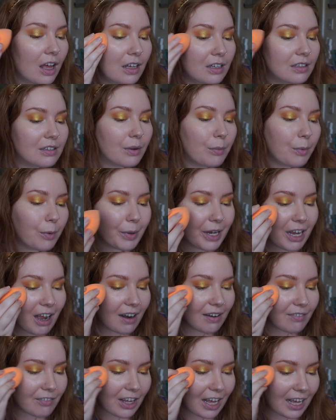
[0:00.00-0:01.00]
So what we
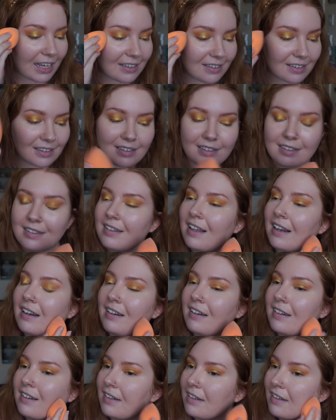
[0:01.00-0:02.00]
kind of get is the
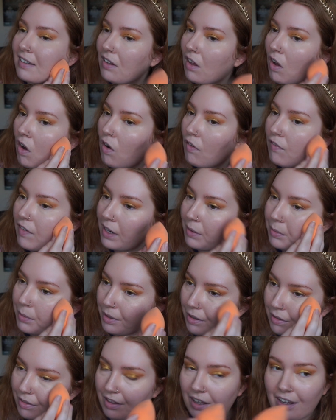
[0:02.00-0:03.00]
descendants of Edward
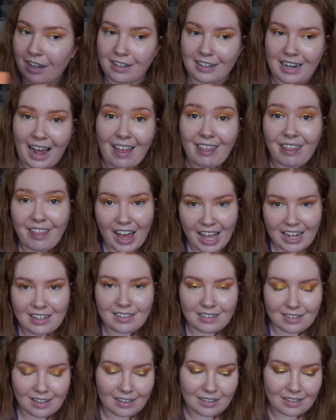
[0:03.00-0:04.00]
III and their
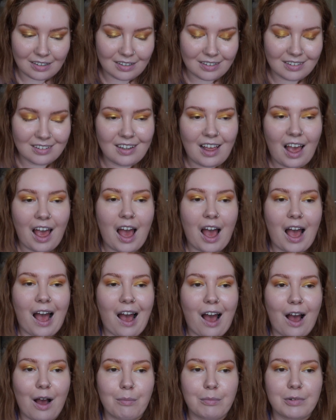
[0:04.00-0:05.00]
descendants
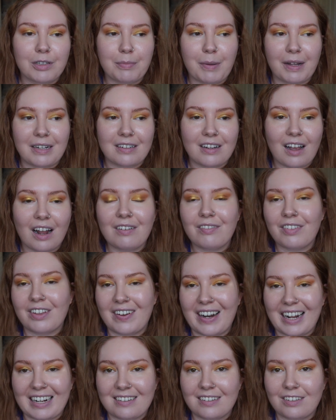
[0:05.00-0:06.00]
spend kind of the
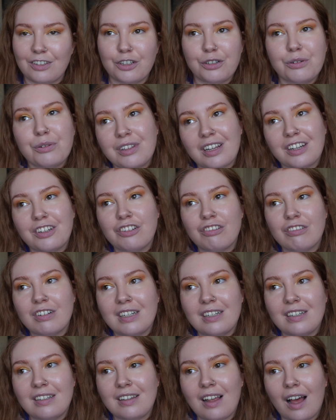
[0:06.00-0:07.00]
next 2
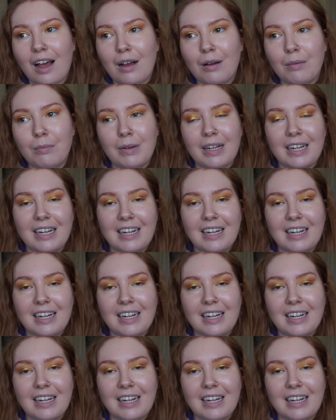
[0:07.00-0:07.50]
centuries in